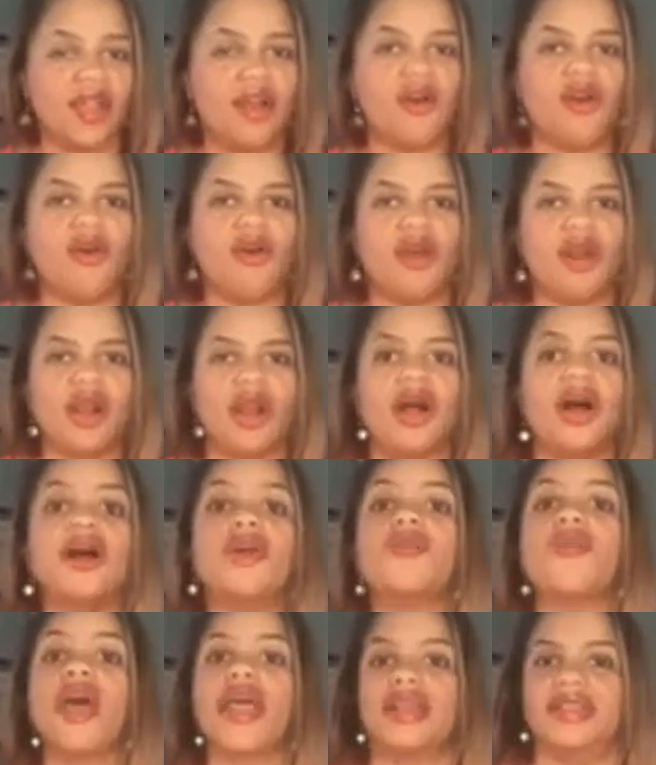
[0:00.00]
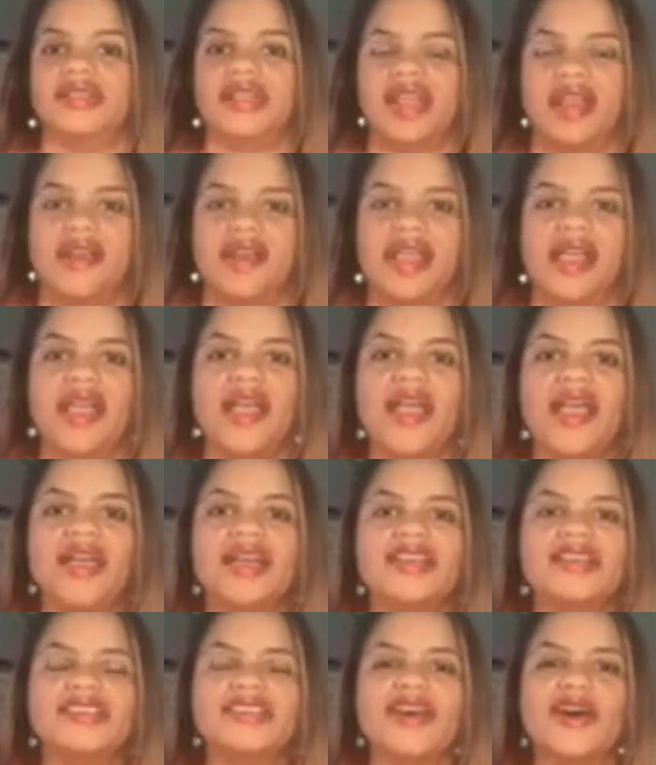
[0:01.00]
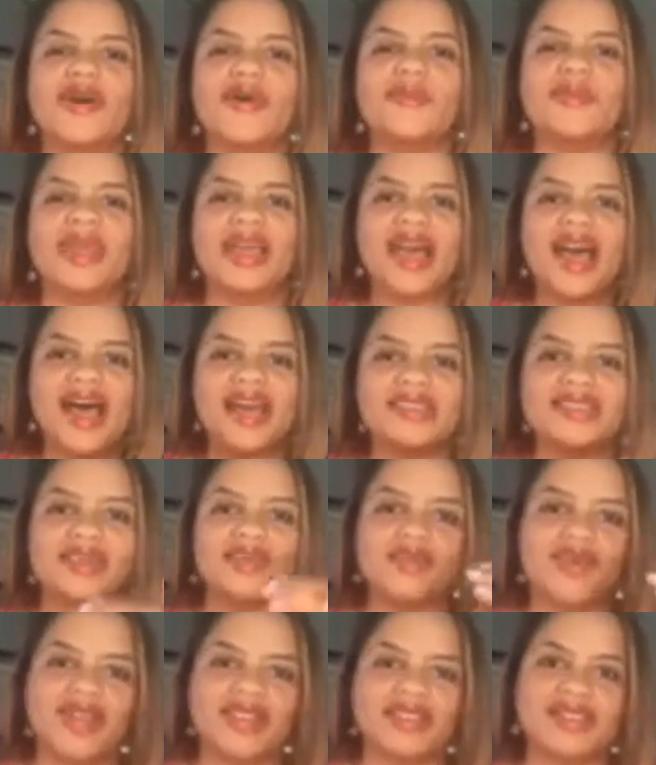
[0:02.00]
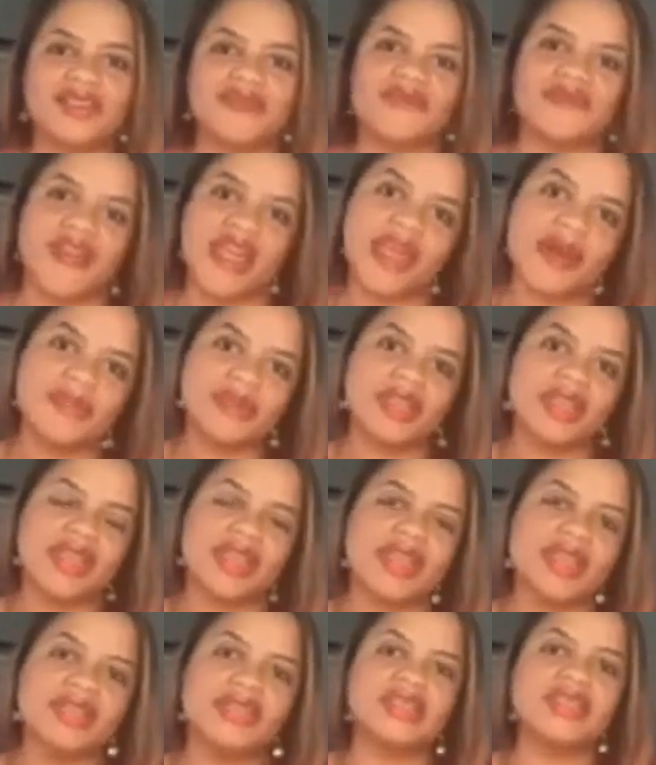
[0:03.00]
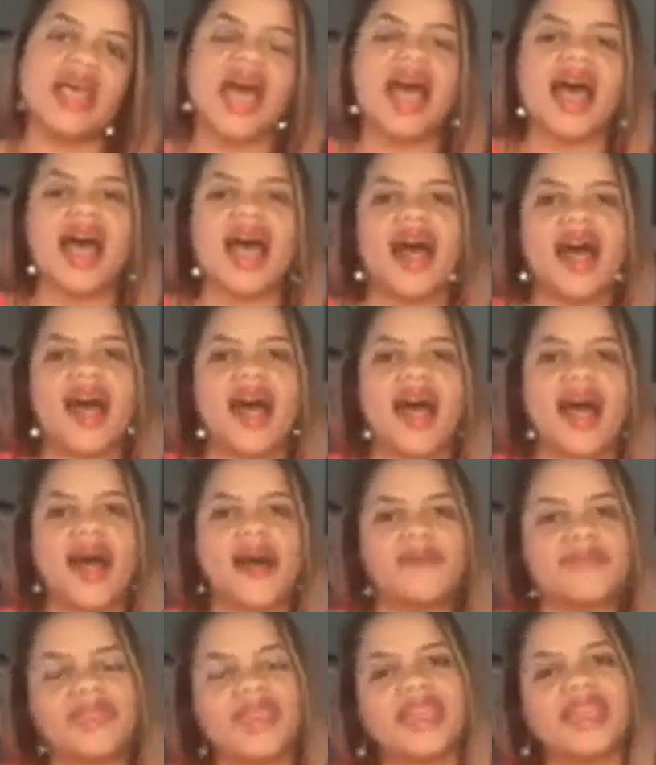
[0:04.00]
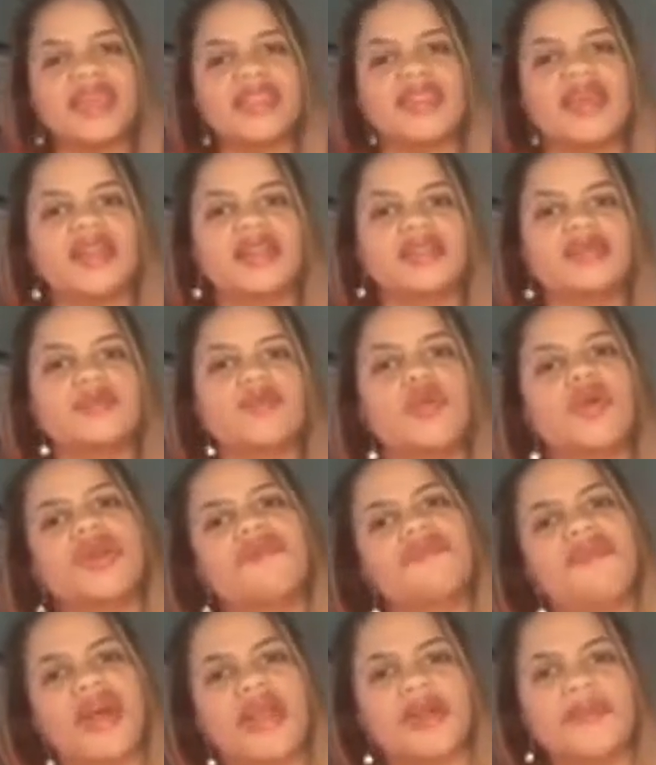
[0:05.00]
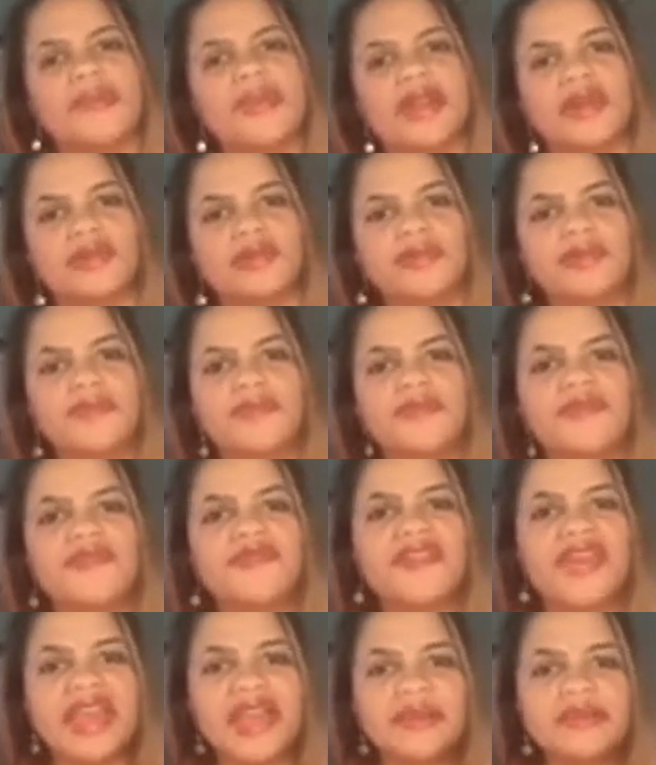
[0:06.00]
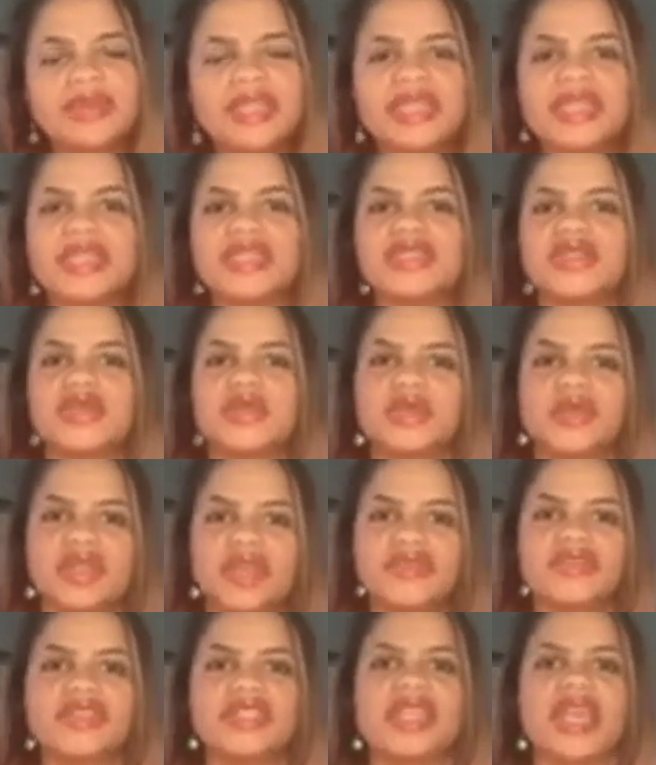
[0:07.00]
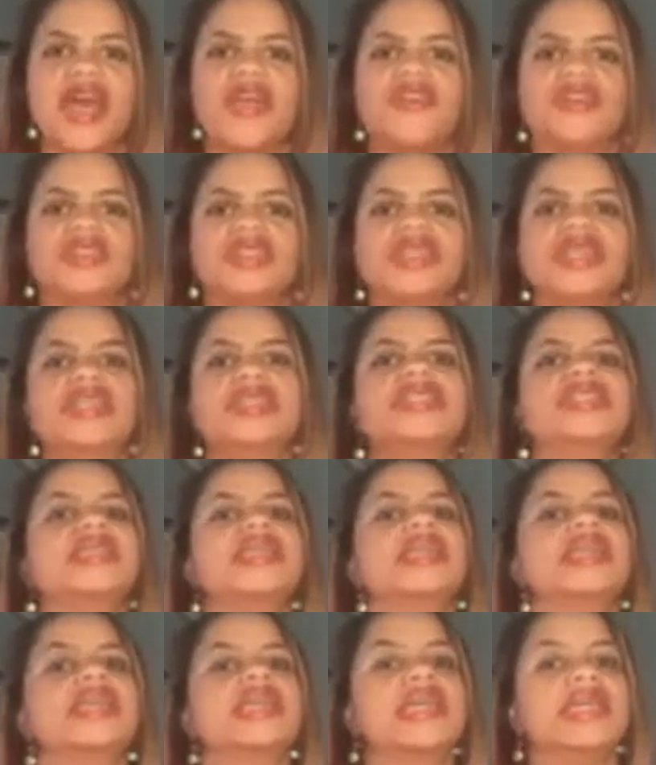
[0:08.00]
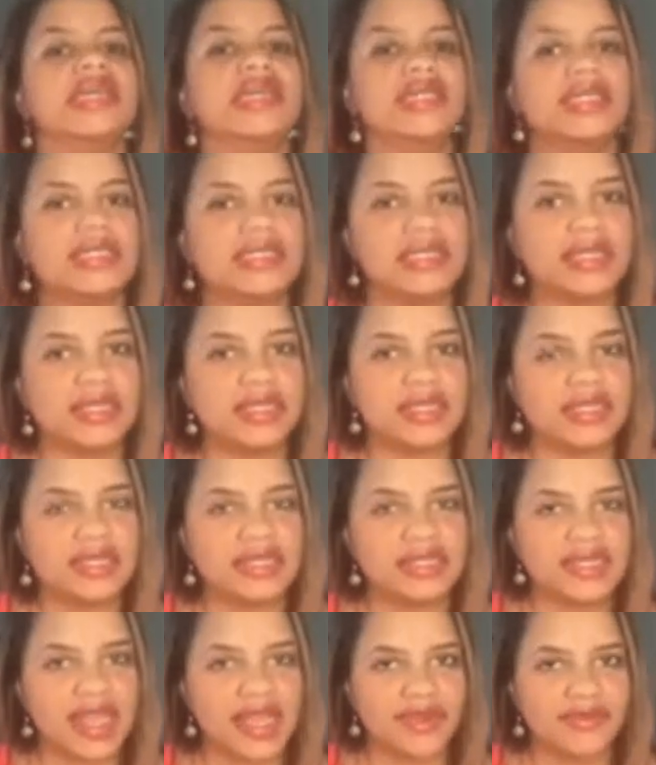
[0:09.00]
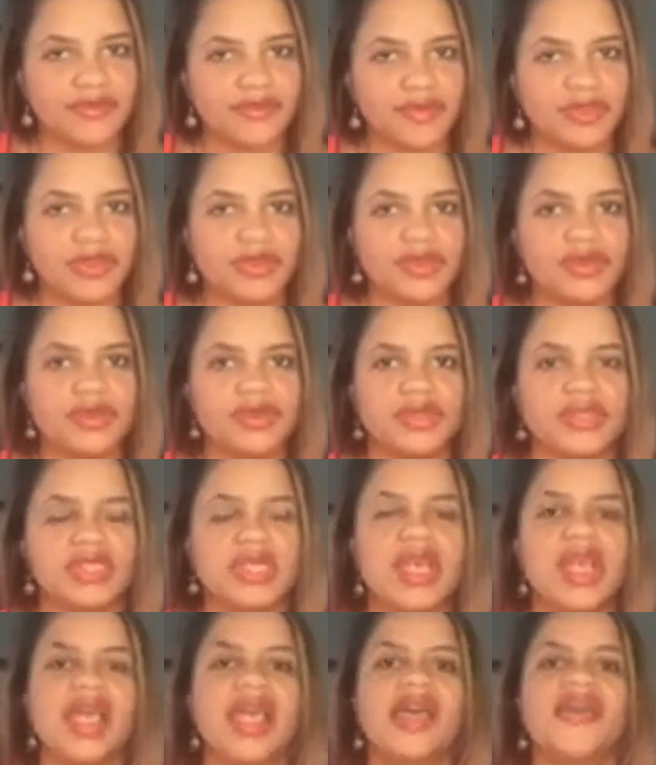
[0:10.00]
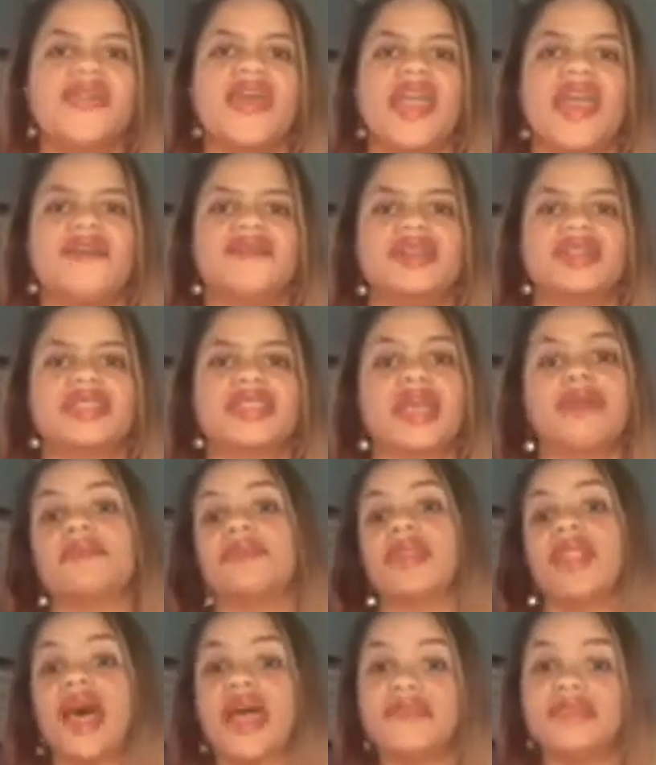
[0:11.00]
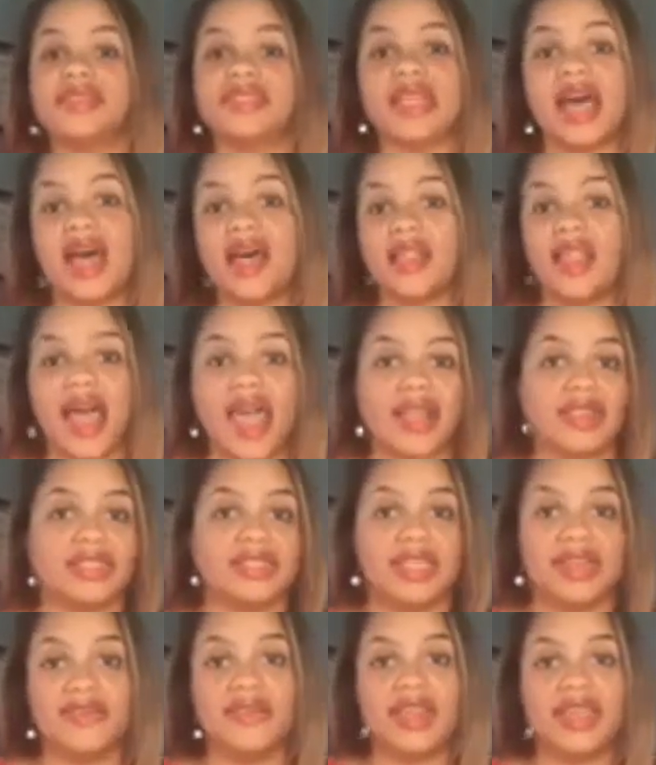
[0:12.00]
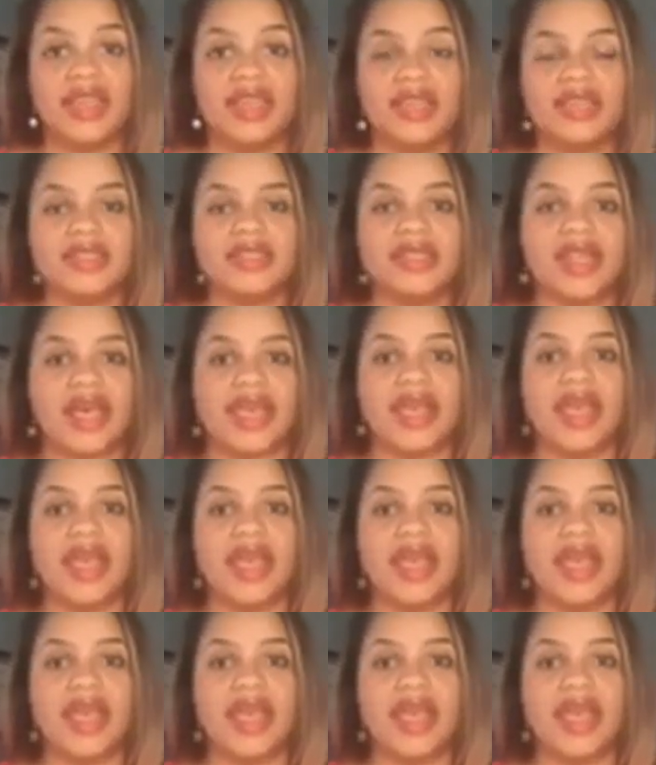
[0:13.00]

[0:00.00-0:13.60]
or hereditary. So because it runs in families, I'm thinking that it's more environmental. Families who live together tend to eat the same foods. They have the same lifestyle activities, like